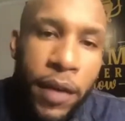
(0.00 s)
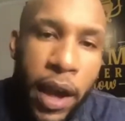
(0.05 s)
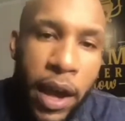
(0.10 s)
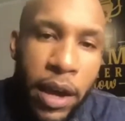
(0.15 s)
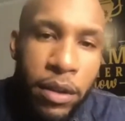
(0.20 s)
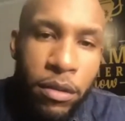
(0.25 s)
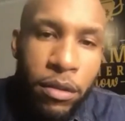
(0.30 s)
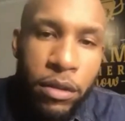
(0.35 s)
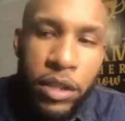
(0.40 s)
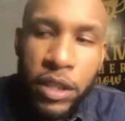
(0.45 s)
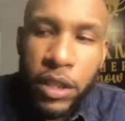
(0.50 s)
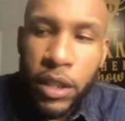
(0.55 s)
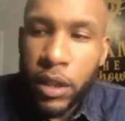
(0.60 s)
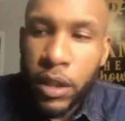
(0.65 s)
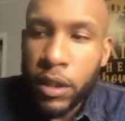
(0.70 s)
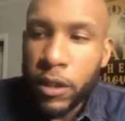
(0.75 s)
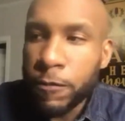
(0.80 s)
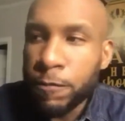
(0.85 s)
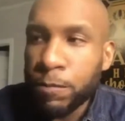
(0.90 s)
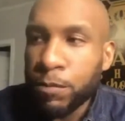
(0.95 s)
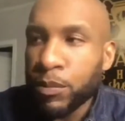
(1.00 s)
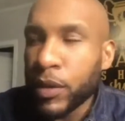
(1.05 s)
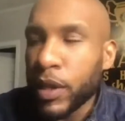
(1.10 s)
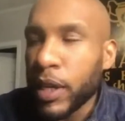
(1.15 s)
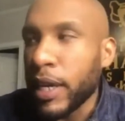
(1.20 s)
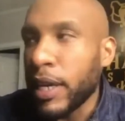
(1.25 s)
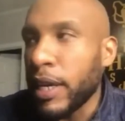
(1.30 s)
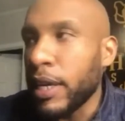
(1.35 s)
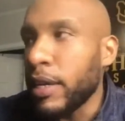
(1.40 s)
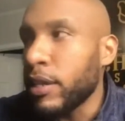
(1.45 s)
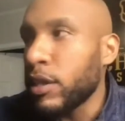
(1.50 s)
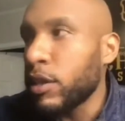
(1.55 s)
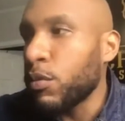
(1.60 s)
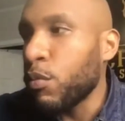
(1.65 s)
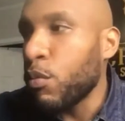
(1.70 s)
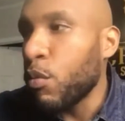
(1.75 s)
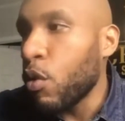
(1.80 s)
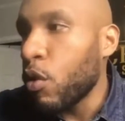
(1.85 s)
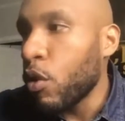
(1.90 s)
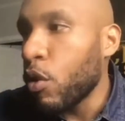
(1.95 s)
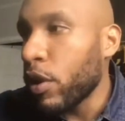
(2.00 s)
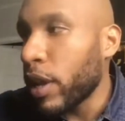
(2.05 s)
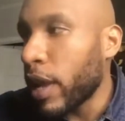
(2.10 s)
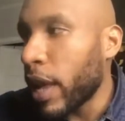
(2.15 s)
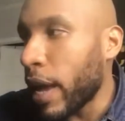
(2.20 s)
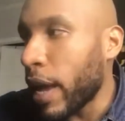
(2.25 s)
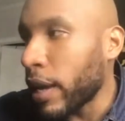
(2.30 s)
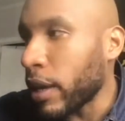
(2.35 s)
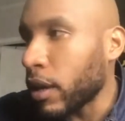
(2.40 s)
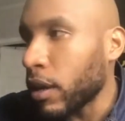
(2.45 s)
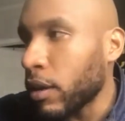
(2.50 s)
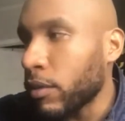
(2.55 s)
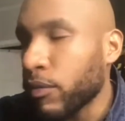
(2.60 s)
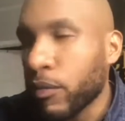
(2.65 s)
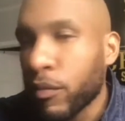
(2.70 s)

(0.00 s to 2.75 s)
energy is more like